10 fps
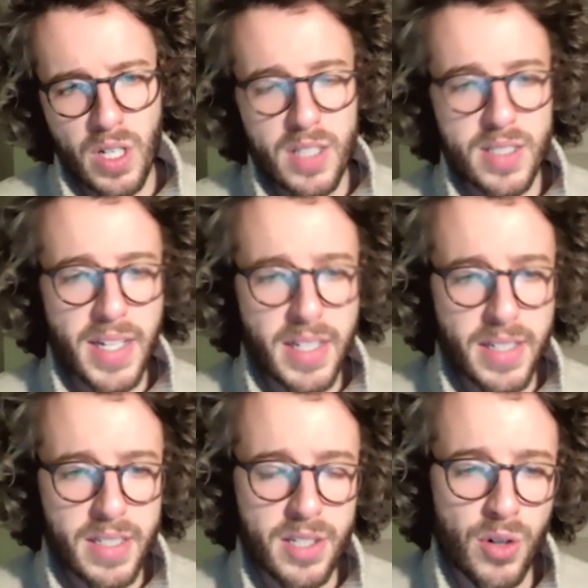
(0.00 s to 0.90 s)
A second
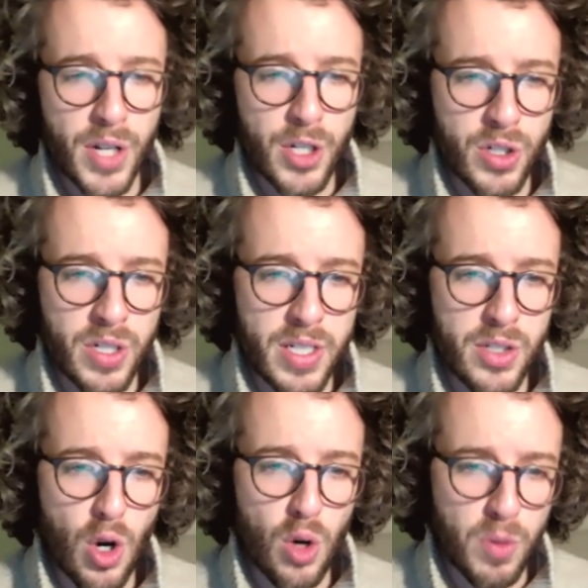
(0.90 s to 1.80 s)
consideration
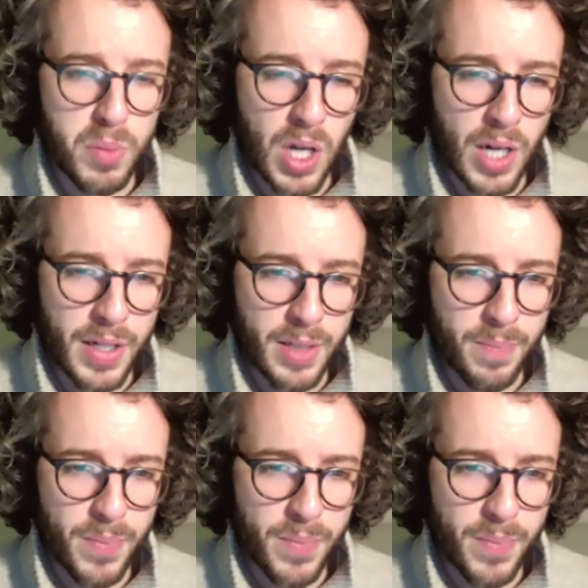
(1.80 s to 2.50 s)
is overplotting.